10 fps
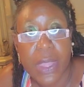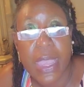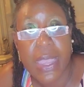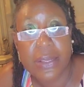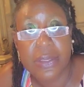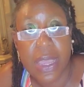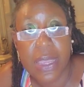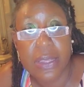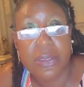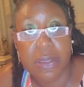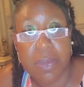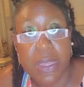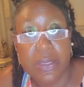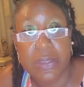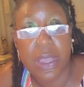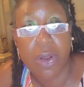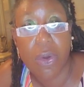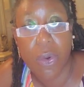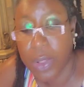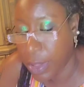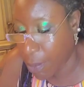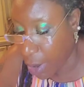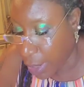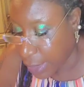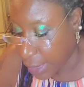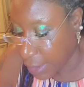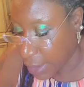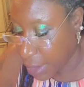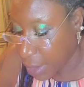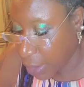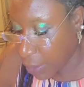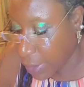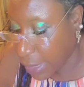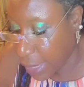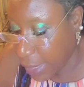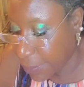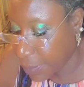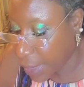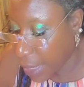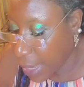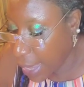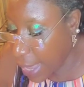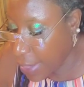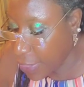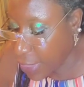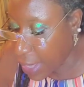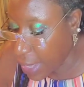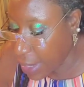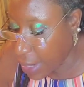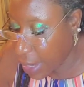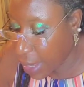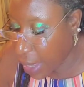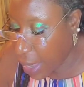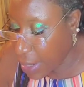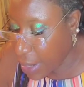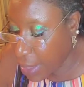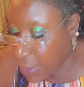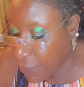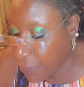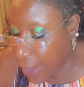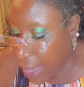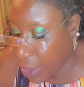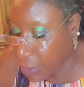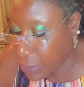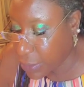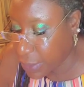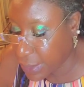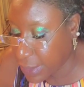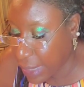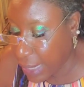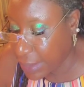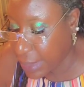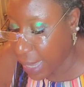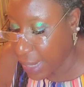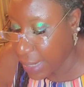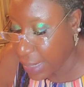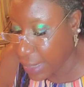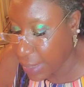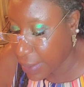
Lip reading: antihistamines that are on the market. Okay, and then another phagocytic